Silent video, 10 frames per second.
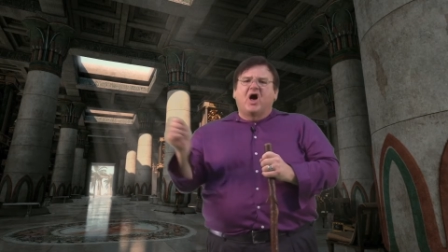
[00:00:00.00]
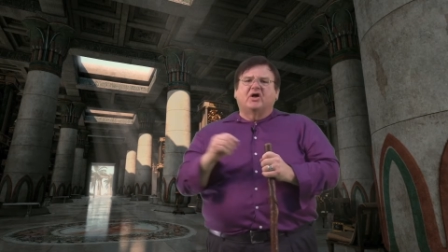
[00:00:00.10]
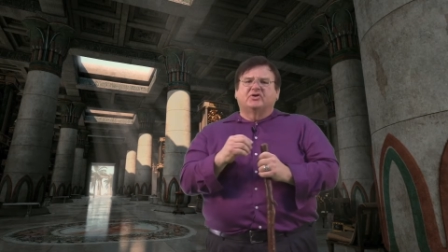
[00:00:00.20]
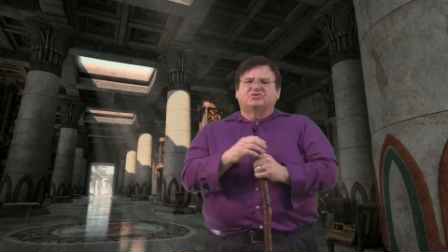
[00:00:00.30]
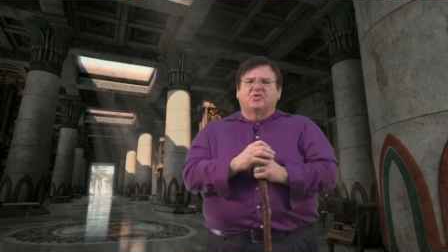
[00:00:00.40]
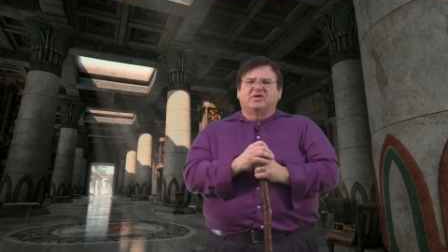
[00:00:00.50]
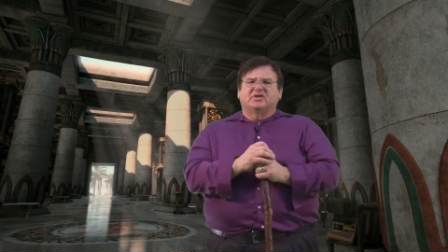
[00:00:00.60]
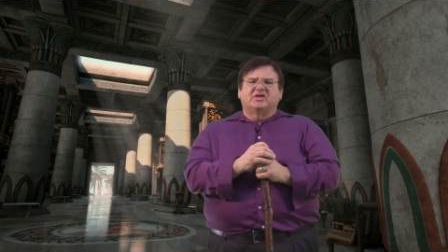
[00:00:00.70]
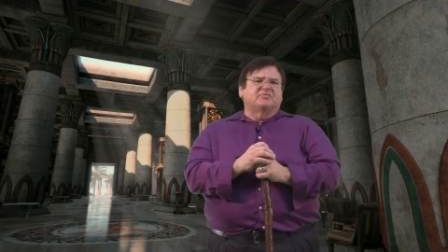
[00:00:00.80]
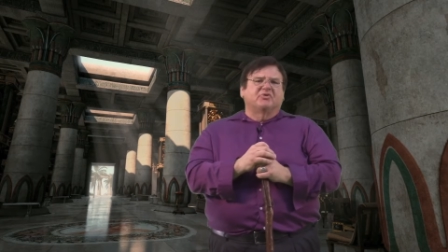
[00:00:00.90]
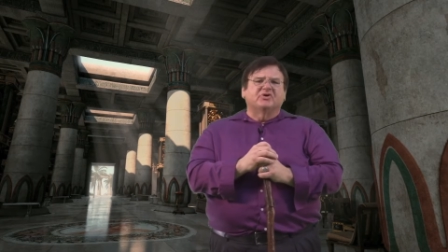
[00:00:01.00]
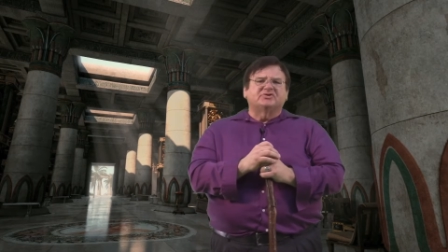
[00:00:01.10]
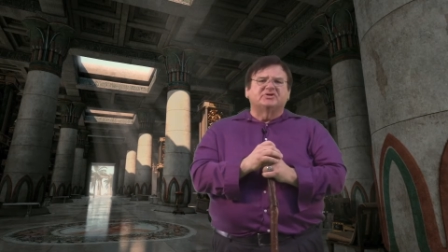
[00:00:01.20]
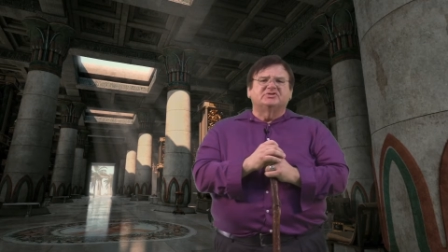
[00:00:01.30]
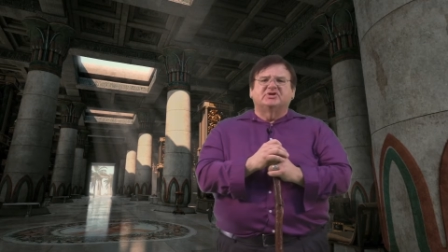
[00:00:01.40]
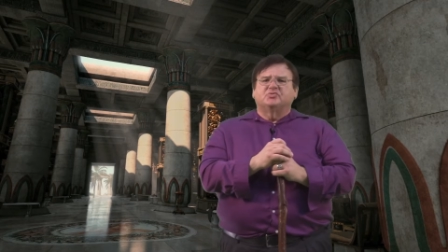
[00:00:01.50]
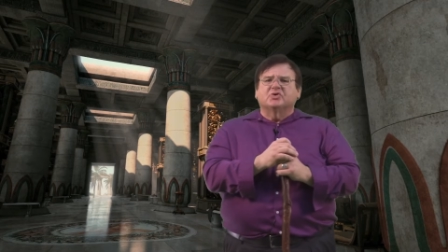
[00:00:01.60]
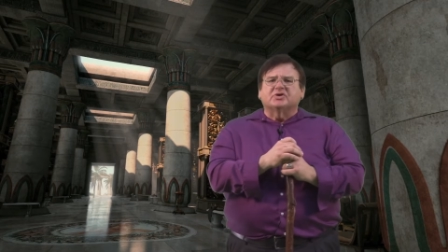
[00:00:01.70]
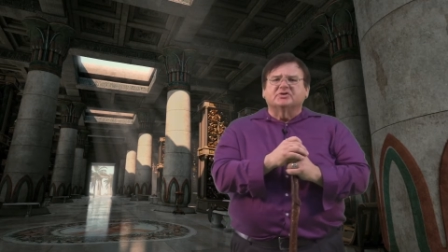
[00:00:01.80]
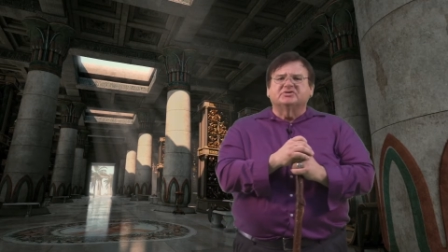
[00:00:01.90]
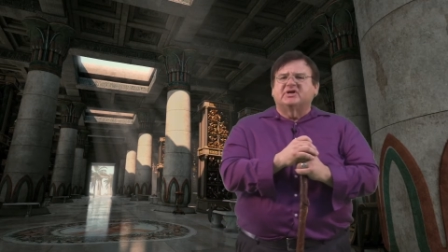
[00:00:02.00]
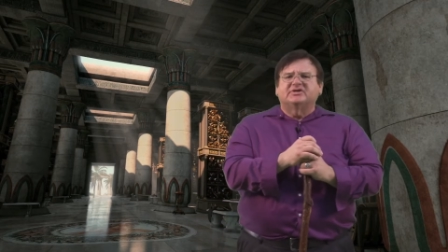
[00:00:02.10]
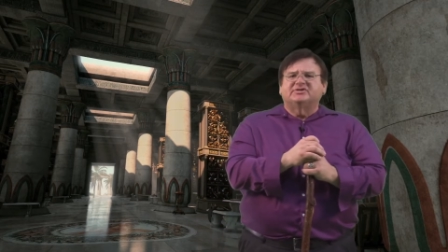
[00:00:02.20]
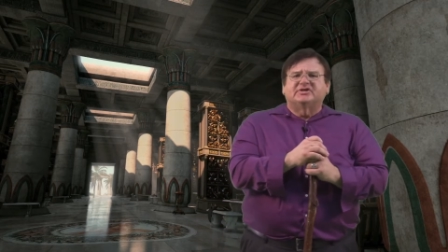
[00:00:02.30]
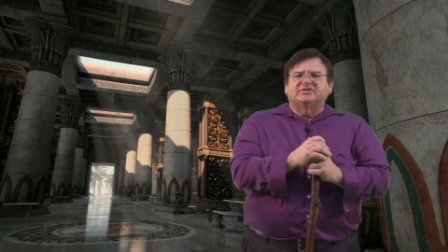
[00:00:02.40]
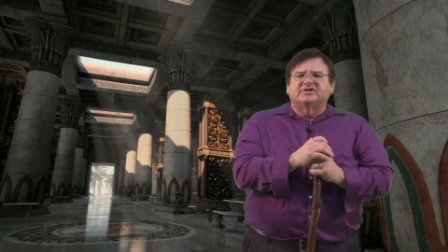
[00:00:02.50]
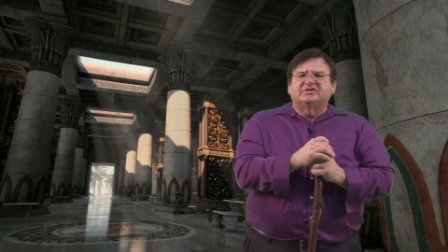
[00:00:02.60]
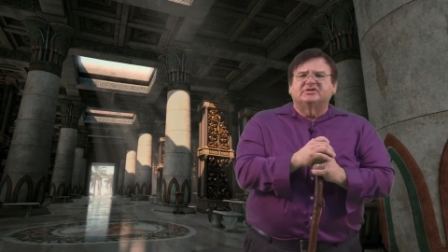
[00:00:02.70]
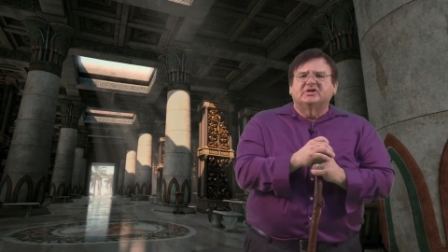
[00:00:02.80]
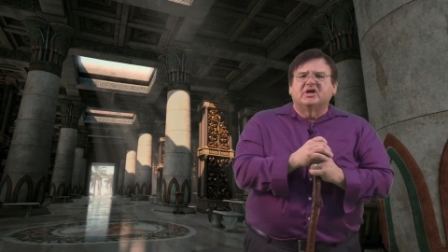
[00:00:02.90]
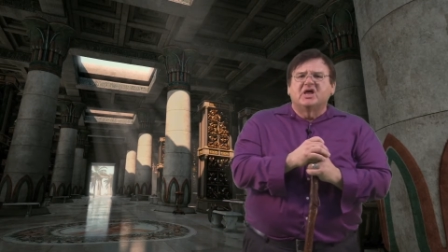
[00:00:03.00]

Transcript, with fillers: all our choices as persons, as workers, and as citizens.